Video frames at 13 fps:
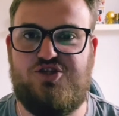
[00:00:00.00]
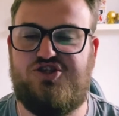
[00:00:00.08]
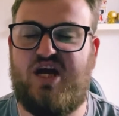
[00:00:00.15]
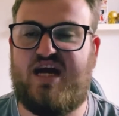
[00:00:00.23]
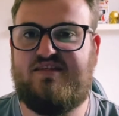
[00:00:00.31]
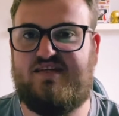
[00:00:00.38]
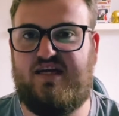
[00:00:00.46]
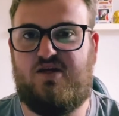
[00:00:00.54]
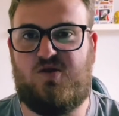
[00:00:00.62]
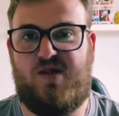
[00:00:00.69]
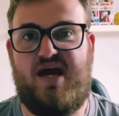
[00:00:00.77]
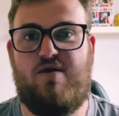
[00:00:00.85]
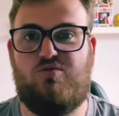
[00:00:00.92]
Jack
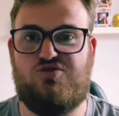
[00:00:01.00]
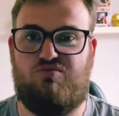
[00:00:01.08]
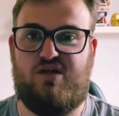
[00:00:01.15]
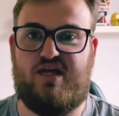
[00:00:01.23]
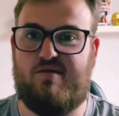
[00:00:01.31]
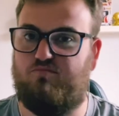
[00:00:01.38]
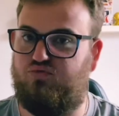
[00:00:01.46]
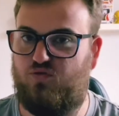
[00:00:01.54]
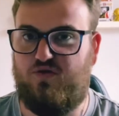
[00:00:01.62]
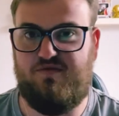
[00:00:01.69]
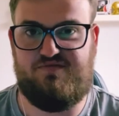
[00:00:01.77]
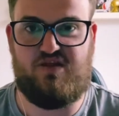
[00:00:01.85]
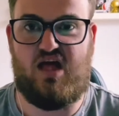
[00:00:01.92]
Sinclair was really
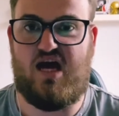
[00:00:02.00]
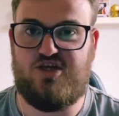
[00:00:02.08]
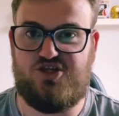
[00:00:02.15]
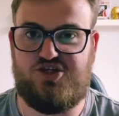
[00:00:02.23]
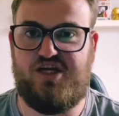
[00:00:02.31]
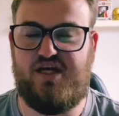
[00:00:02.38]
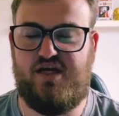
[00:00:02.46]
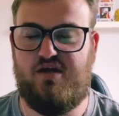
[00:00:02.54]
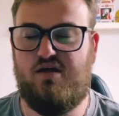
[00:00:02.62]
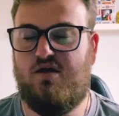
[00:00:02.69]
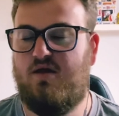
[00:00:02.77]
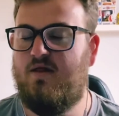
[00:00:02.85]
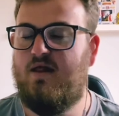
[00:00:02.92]
improved last year
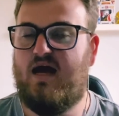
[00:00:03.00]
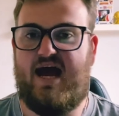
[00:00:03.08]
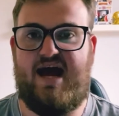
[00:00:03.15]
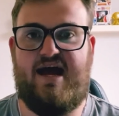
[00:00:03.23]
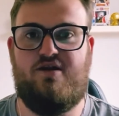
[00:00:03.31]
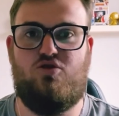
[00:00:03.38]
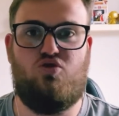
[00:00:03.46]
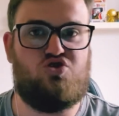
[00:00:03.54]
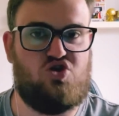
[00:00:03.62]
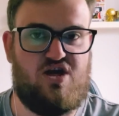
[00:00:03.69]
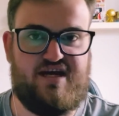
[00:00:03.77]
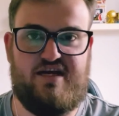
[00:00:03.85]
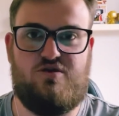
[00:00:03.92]
and looks
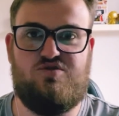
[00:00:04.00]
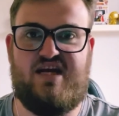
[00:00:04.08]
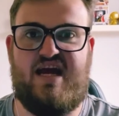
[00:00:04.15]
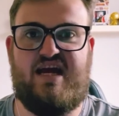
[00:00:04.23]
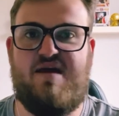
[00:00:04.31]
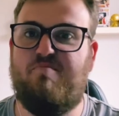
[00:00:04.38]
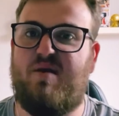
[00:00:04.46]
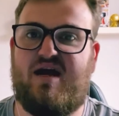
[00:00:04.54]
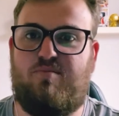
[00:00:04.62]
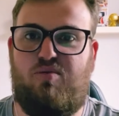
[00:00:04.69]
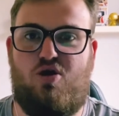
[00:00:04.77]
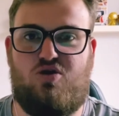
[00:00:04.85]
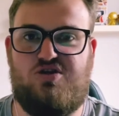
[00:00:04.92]
like he could take a back
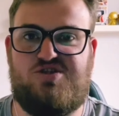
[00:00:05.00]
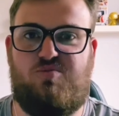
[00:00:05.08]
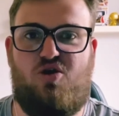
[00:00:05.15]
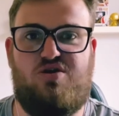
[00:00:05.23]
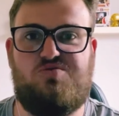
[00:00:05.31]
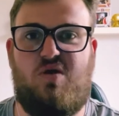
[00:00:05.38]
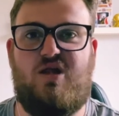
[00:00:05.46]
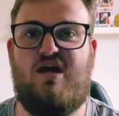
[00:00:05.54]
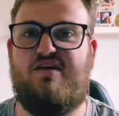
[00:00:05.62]
pocket spot as well.